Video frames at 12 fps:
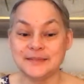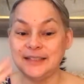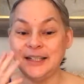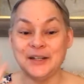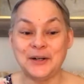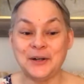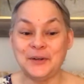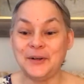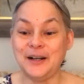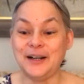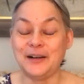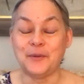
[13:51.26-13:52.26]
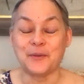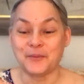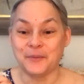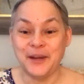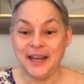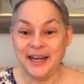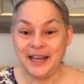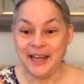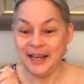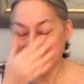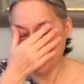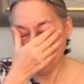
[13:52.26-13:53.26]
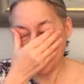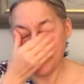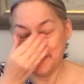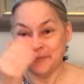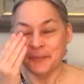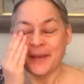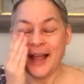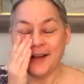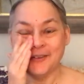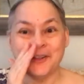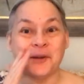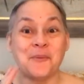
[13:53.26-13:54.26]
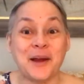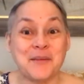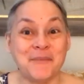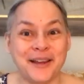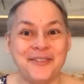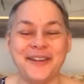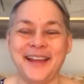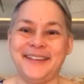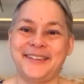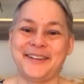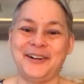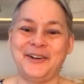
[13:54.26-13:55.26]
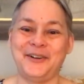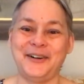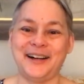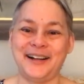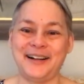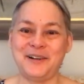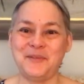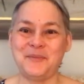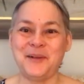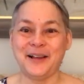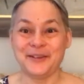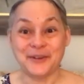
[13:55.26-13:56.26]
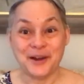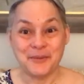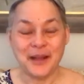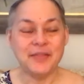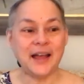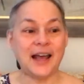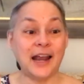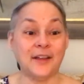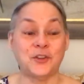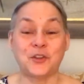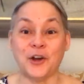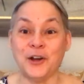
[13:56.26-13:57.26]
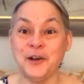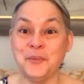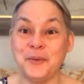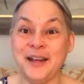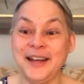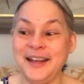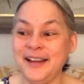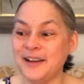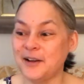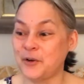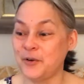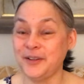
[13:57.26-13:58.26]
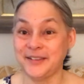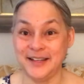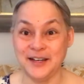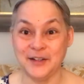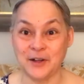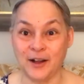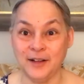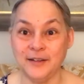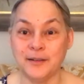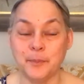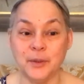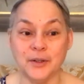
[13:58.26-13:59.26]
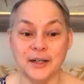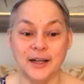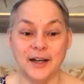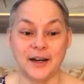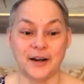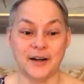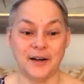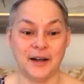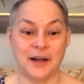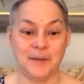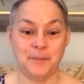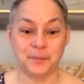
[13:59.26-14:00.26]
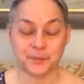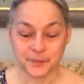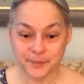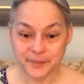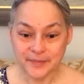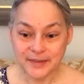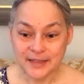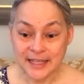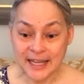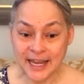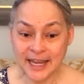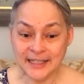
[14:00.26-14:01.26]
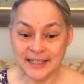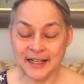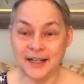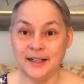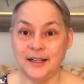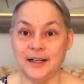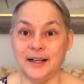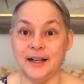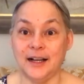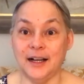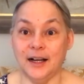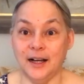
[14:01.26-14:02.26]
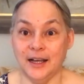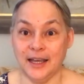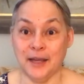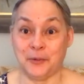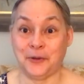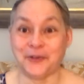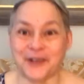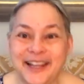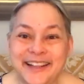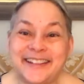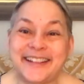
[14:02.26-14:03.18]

you know, reading and having to wipe my face. So I read that. I started reading Christina Dodd's book, and it was really